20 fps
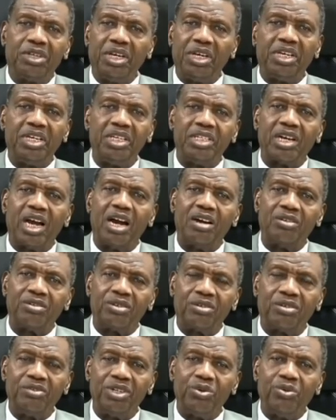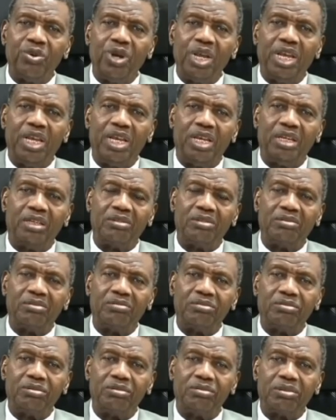kick it out of the way.
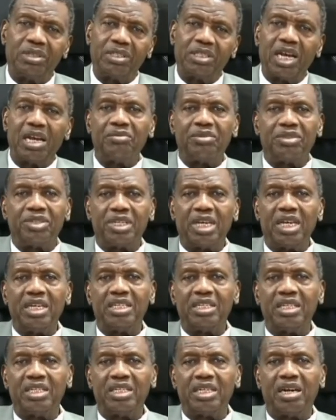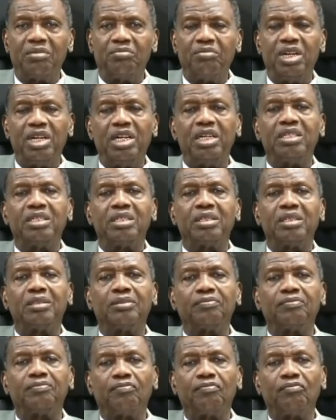Time sent it
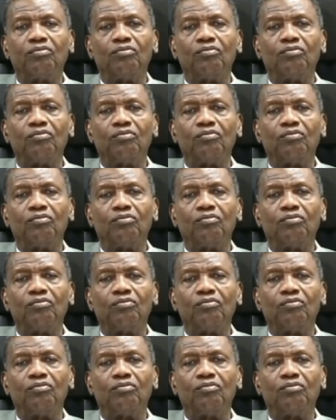ablaze.